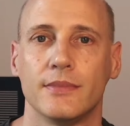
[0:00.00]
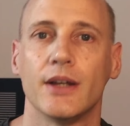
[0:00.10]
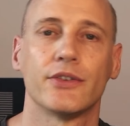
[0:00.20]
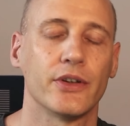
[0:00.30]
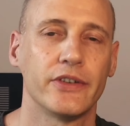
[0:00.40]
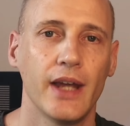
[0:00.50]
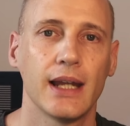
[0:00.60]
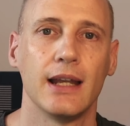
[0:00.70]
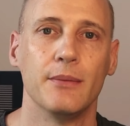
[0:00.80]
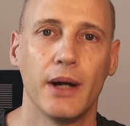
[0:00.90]
So
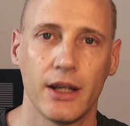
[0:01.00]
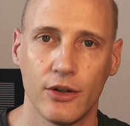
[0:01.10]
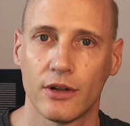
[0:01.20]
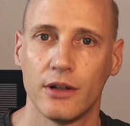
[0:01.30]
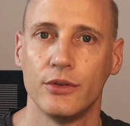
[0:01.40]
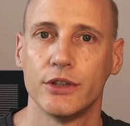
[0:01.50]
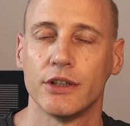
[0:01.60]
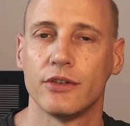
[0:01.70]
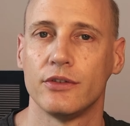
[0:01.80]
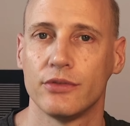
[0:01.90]
sadly, my conclusion
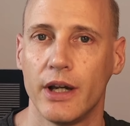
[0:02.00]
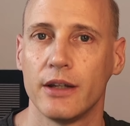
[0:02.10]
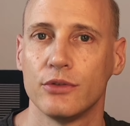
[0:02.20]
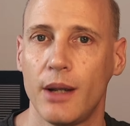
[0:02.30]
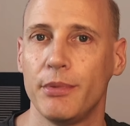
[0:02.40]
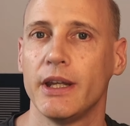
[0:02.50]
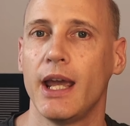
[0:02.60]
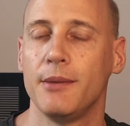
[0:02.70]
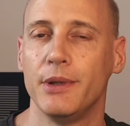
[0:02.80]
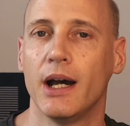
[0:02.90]
to trying
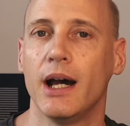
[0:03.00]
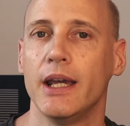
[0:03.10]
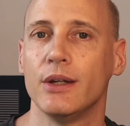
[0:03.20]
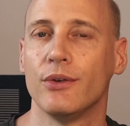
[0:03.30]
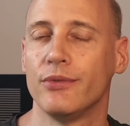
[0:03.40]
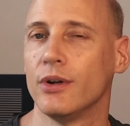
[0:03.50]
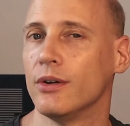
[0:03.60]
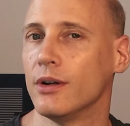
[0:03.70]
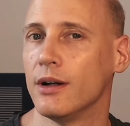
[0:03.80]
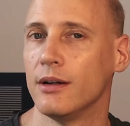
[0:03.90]
RapidAPI now
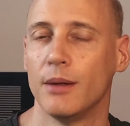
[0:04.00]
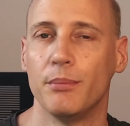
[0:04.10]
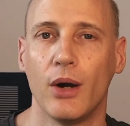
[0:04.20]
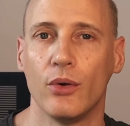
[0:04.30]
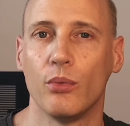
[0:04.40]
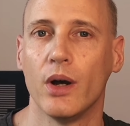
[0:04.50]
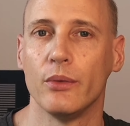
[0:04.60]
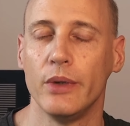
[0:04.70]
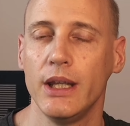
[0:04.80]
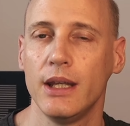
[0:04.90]
for about 1
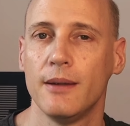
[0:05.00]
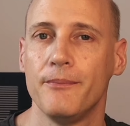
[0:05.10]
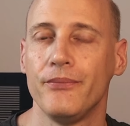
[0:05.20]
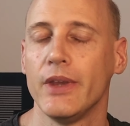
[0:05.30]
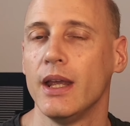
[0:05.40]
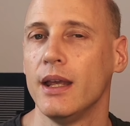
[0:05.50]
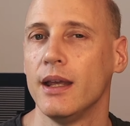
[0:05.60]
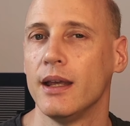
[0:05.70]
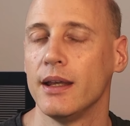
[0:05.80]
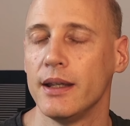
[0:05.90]
week
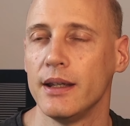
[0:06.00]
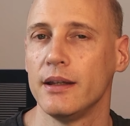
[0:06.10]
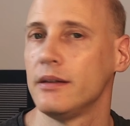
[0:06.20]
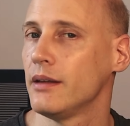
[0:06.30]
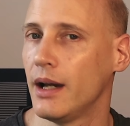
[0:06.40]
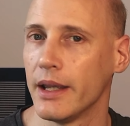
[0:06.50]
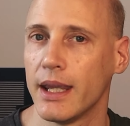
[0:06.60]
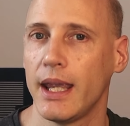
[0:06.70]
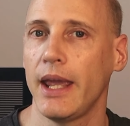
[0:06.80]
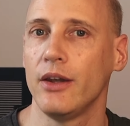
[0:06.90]
is I
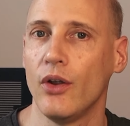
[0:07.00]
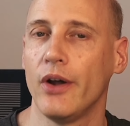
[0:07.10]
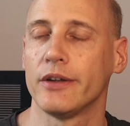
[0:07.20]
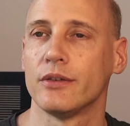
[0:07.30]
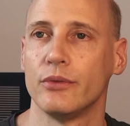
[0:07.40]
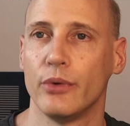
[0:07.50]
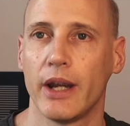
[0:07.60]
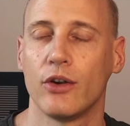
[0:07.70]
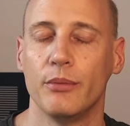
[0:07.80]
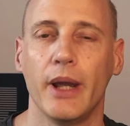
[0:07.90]
cannot
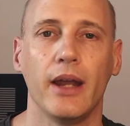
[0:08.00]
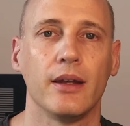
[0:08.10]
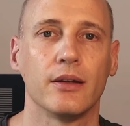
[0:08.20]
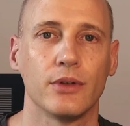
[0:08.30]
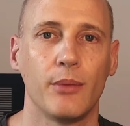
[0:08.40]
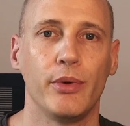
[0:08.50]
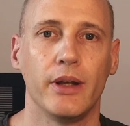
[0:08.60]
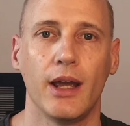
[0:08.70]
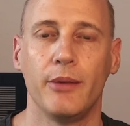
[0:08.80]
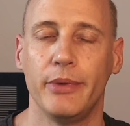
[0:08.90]
recommend
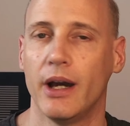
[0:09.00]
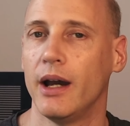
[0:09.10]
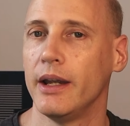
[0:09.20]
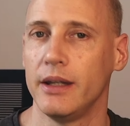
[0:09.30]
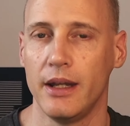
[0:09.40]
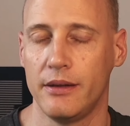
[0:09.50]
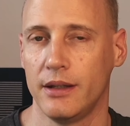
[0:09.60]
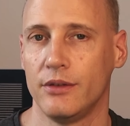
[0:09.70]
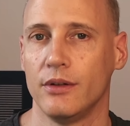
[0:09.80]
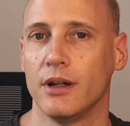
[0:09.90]
RapidAPI neither
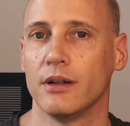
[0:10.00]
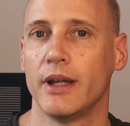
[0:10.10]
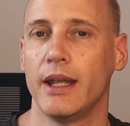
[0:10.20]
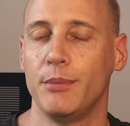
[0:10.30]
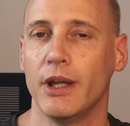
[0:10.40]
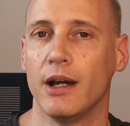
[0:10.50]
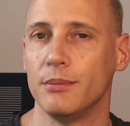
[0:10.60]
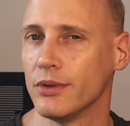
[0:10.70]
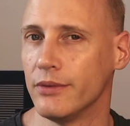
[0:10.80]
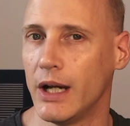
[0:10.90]
to an API
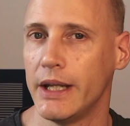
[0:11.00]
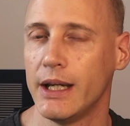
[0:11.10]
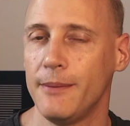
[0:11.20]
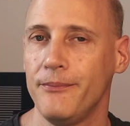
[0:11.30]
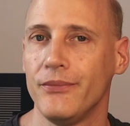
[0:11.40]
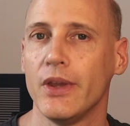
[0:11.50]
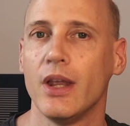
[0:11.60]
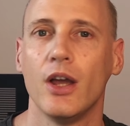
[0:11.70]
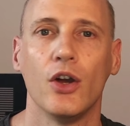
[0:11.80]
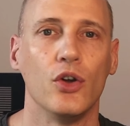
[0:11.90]
provider
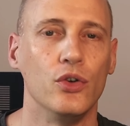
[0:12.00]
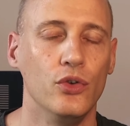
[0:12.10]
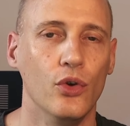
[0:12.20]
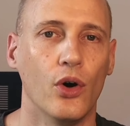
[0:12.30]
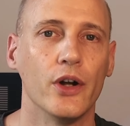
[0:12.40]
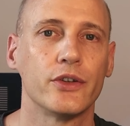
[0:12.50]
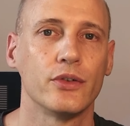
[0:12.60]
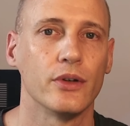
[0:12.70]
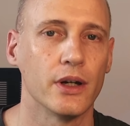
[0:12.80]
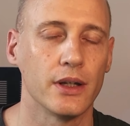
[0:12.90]
nor
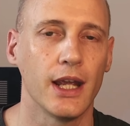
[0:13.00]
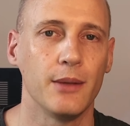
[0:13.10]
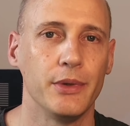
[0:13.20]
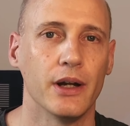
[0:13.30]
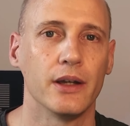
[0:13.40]
to an API